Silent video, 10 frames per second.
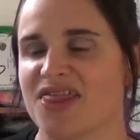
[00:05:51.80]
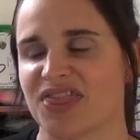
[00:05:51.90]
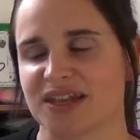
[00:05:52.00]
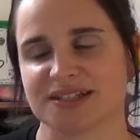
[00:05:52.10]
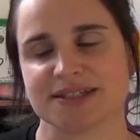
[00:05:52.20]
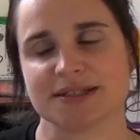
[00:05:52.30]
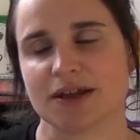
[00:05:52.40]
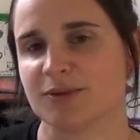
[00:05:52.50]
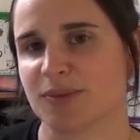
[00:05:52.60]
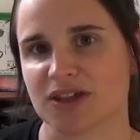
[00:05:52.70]
There's
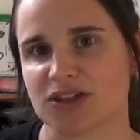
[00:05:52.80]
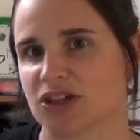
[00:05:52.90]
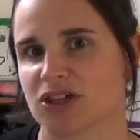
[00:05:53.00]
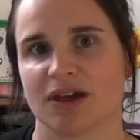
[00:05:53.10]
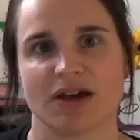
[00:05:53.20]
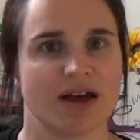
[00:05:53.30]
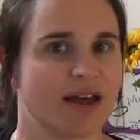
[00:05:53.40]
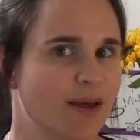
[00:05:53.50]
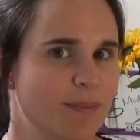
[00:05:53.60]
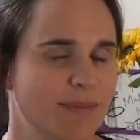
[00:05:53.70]
so much
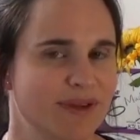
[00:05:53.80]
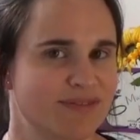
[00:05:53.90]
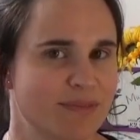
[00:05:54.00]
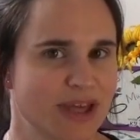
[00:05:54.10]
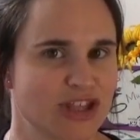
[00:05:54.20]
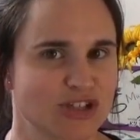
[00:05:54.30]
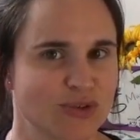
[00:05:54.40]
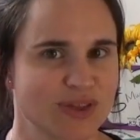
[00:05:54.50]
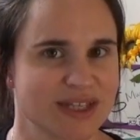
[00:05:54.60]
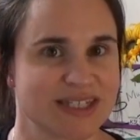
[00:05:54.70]
information
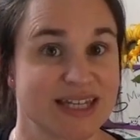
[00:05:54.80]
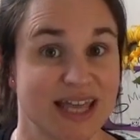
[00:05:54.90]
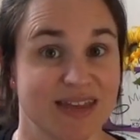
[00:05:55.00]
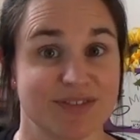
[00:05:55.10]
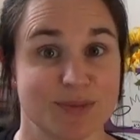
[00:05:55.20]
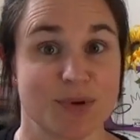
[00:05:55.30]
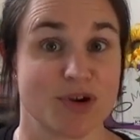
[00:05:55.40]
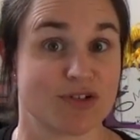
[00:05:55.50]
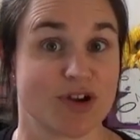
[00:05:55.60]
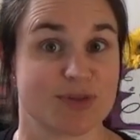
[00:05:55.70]
on the internet if you
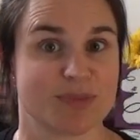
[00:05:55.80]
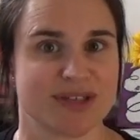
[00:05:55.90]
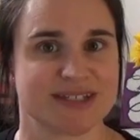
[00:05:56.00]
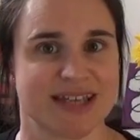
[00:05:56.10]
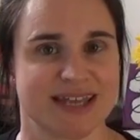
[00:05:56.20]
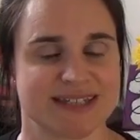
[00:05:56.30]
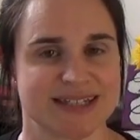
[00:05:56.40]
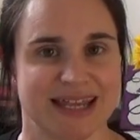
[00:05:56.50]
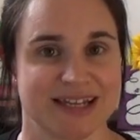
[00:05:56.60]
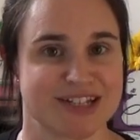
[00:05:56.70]
put growth mindset
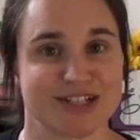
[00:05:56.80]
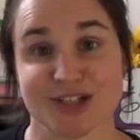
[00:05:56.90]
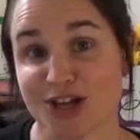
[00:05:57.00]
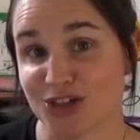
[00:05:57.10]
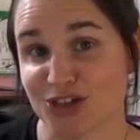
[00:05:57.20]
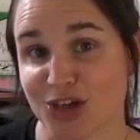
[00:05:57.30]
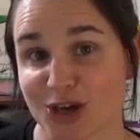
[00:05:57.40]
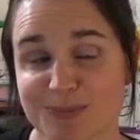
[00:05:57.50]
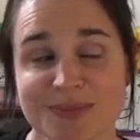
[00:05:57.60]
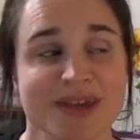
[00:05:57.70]
in as a search
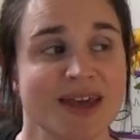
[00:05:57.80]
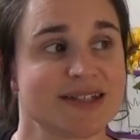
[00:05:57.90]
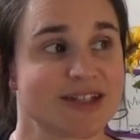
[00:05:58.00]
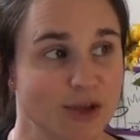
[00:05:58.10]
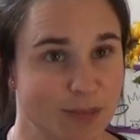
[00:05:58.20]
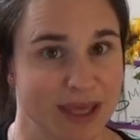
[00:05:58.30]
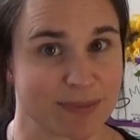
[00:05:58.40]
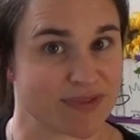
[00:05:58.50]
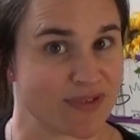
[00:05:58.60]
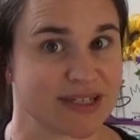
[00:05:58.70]
term, so you'll be
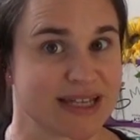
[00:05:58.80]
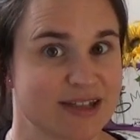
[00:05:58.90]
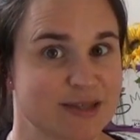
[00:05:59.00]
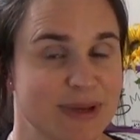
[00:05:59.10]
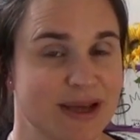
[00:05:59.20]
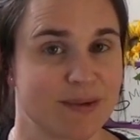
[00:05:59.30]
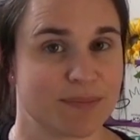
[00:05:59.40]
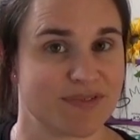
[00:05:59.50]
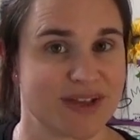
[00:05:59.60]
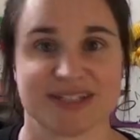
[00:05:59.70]
able to find out about
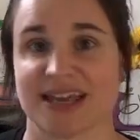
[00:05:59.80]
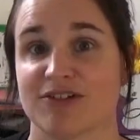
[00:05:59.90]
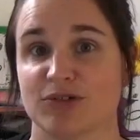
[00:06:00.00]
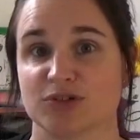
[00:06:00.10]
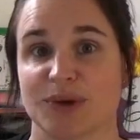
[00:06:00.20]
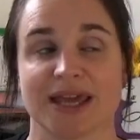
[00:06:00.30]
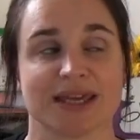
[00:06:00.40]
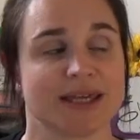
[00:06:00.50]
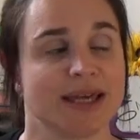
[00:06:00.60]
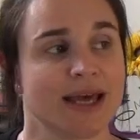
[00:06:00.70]
Professor Carol Dweck.